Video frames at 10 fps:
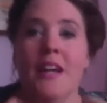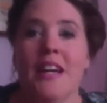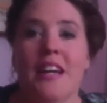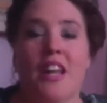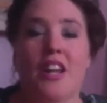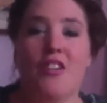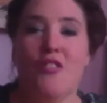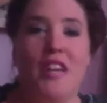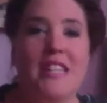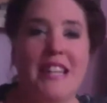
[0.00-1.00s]
kind of
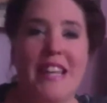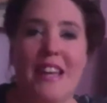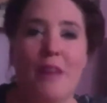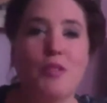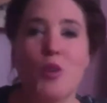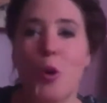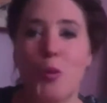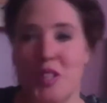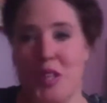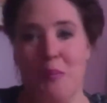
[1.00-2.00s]
greedily absorbed
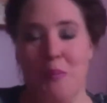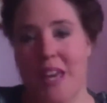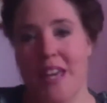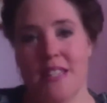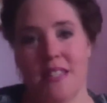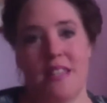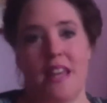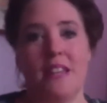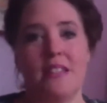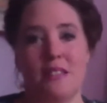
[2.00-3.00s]
them because
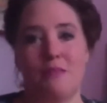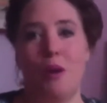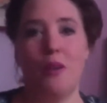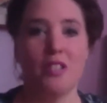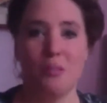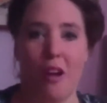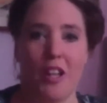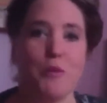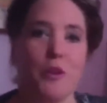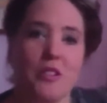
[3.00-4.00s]
they spoke to my
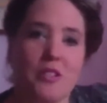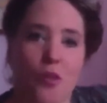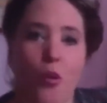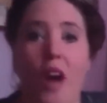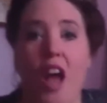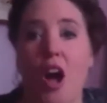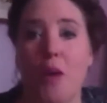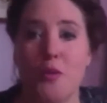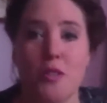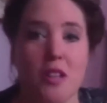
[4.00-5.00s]
experience of all I hope
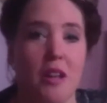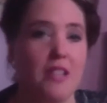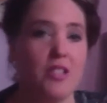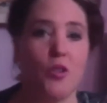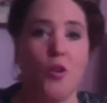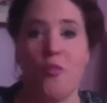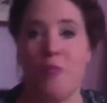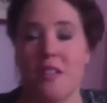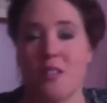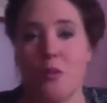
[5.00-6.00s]
was in store for me
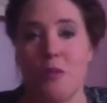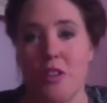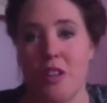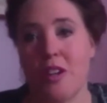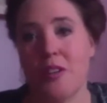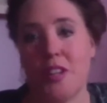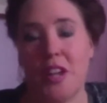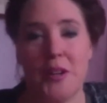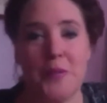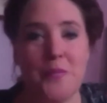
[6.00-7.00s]
as a woman that, you know,
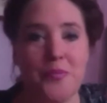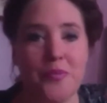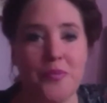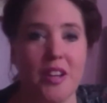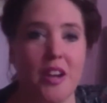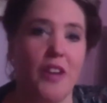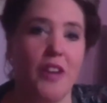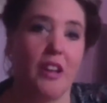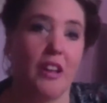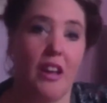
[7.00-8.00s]
I
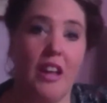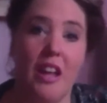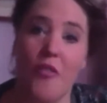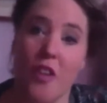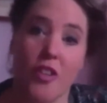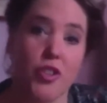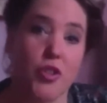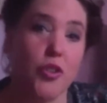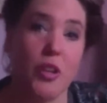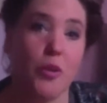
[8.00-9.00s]
felt like in every other
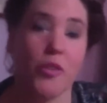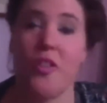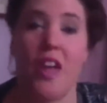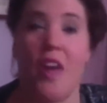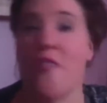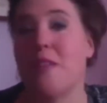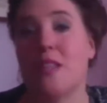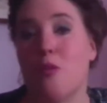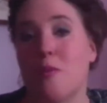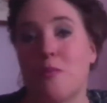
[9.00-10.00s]
story wasn't there for me as a
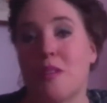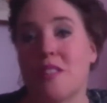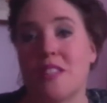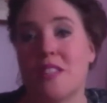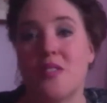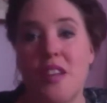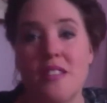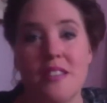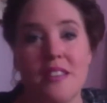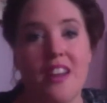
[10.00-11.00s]
woman because I didn't
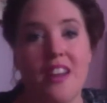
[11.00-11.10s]
fit a